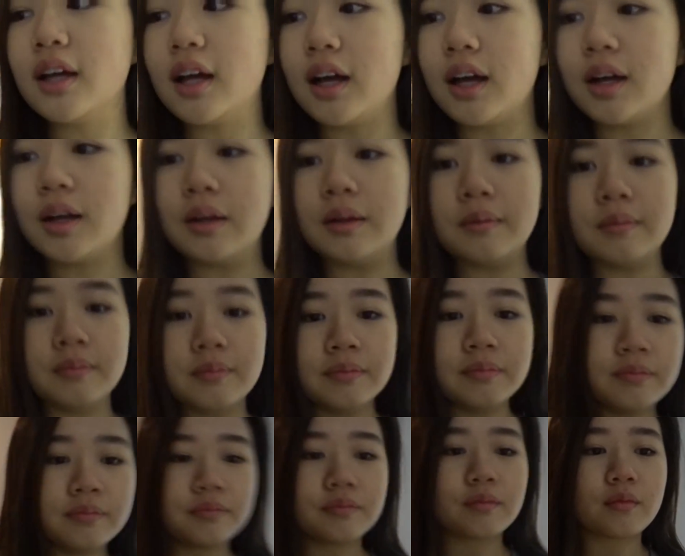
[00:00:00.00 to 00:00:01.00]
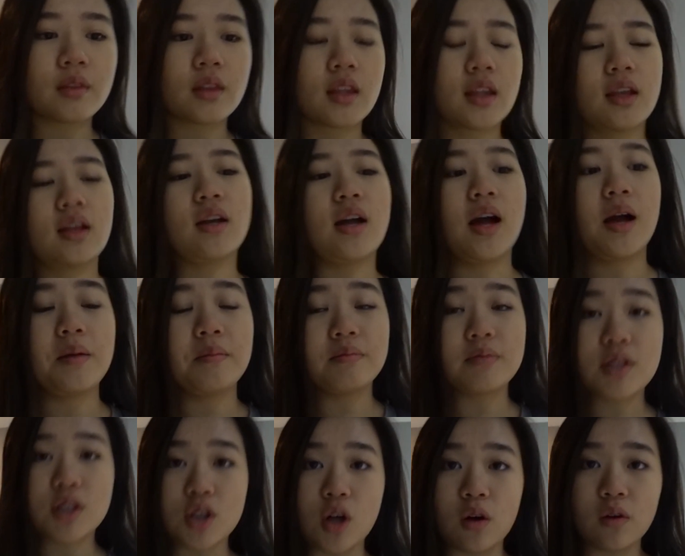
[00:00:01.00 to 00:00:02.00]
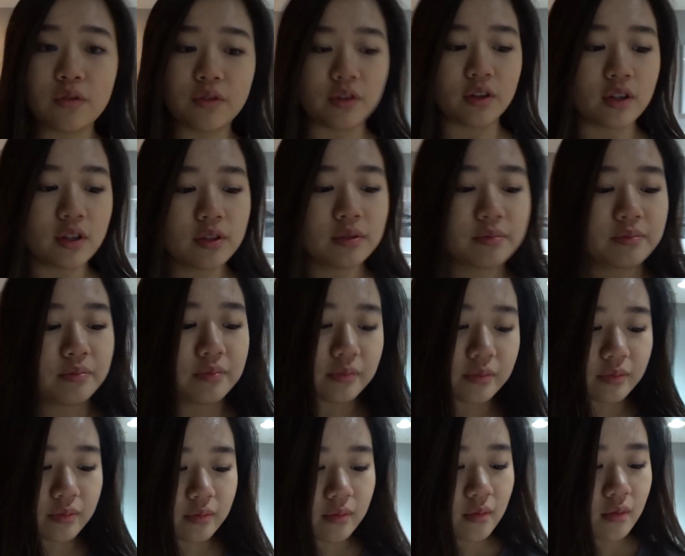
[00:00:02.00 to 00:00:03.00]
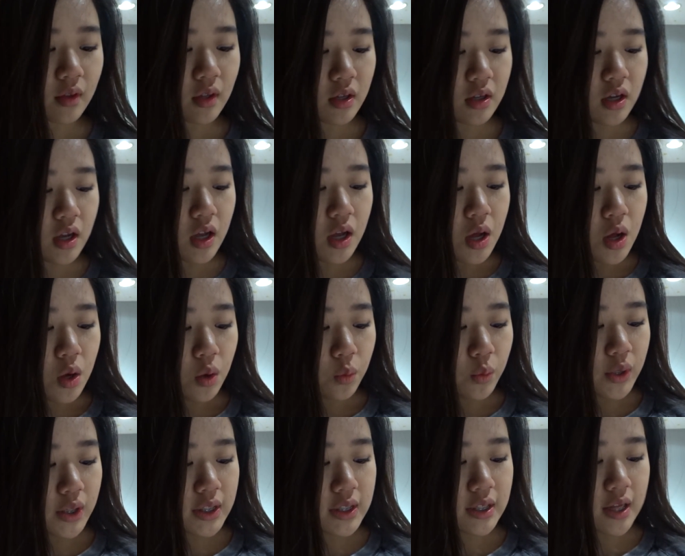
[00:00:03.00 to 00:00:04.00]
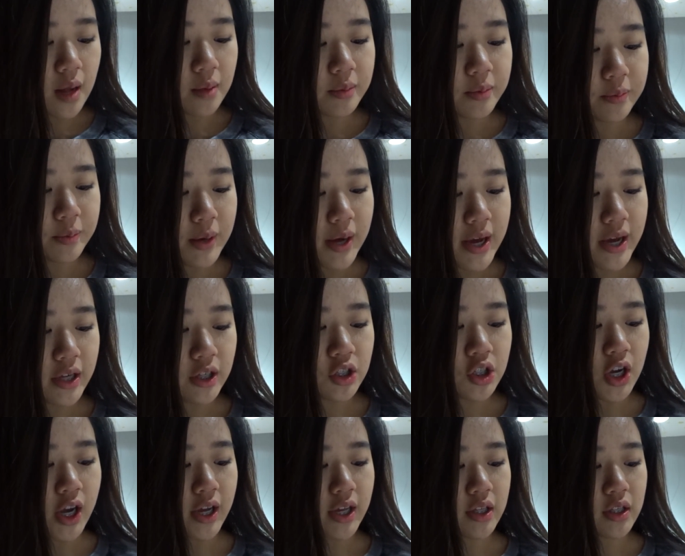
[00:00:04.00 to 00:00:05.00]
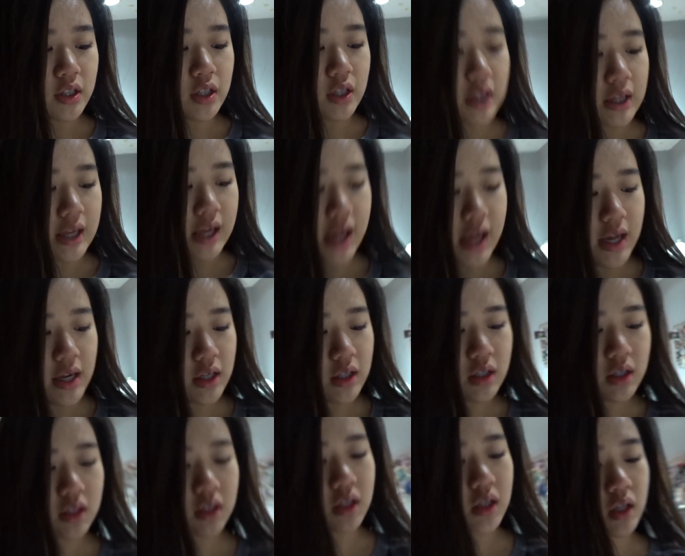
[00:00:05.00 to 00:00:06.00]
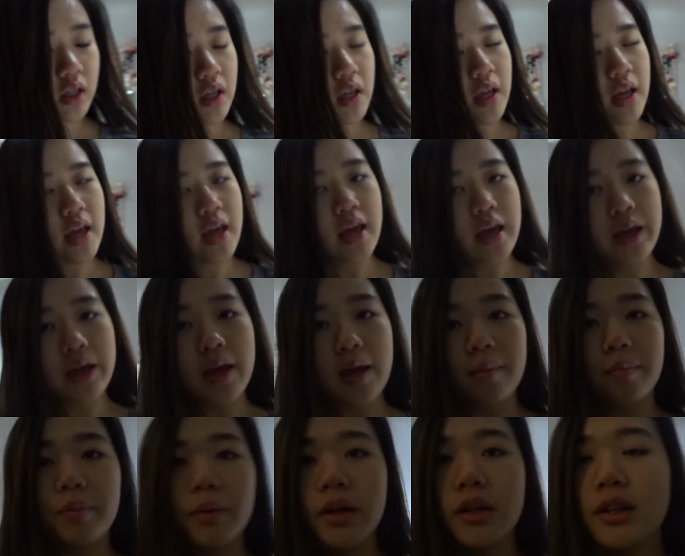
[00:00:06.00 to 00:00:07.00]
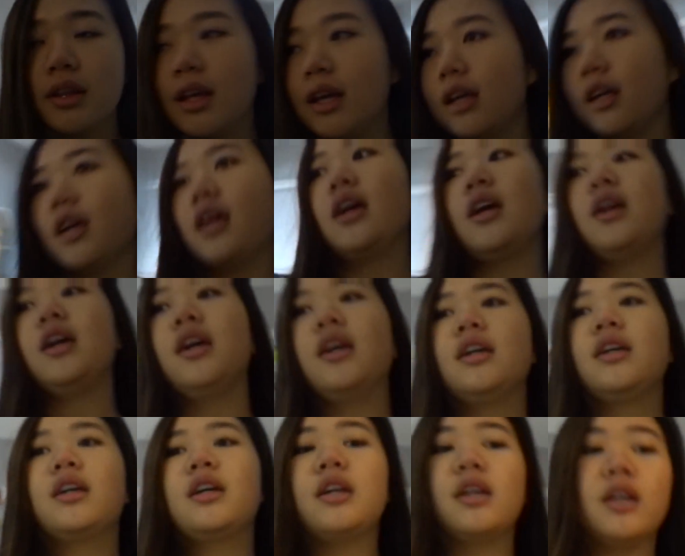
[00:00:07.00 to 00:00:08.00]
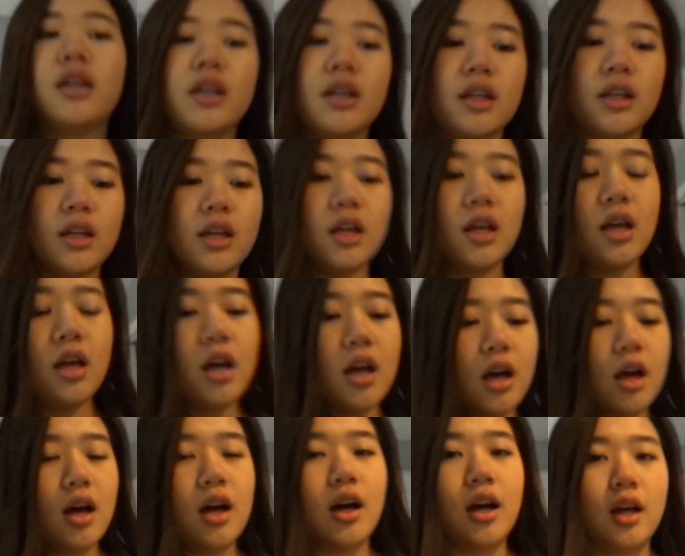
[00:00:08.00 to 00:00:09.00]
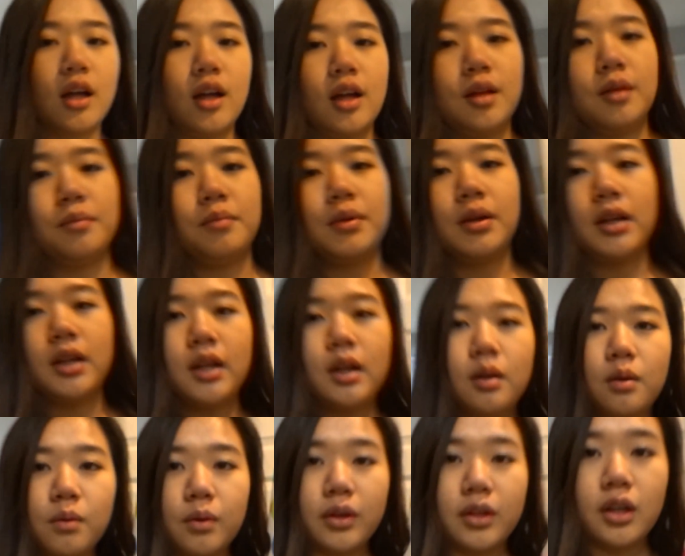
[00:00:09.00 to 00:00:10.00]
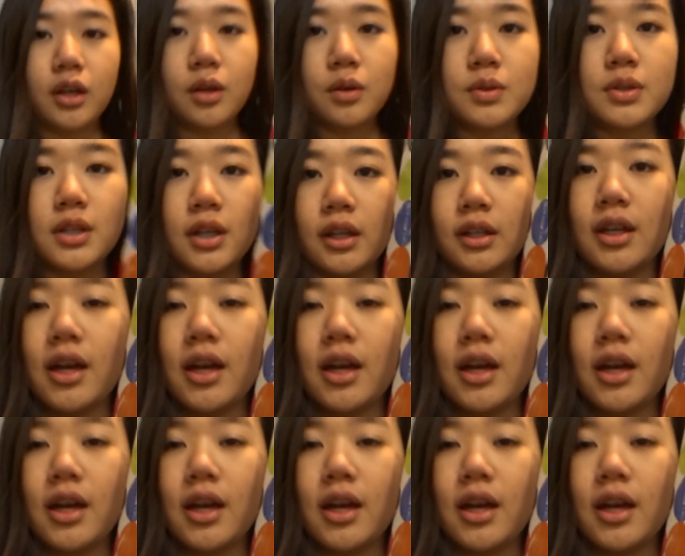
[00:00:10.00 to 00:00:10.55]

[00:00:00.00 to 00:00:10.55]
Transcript: um, I'm so full. We stopped by Giant to get a birthday cake. Um, we're gonna go sing